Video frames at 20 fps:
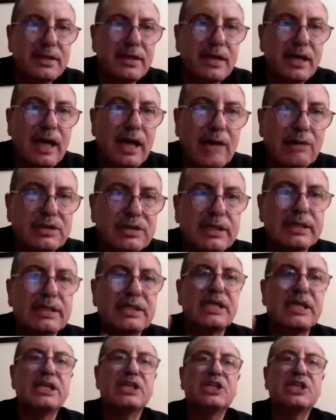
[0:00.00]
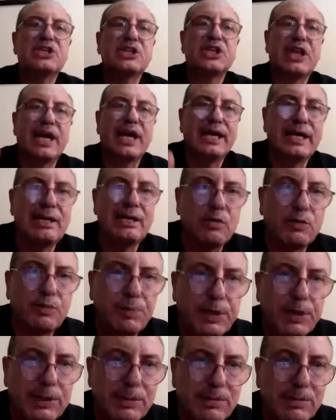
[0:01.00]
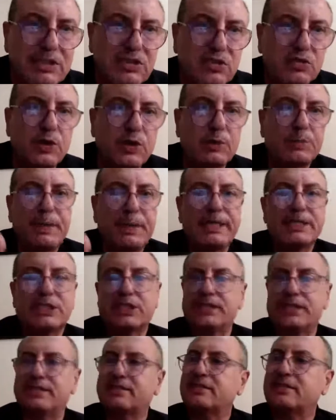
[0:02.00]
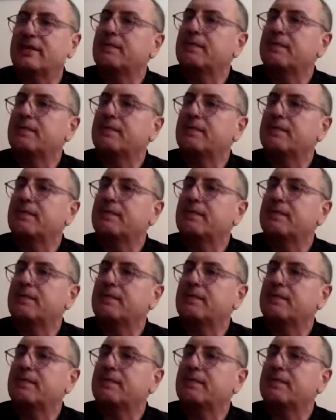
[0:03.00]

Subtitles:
How the denial of permits for patients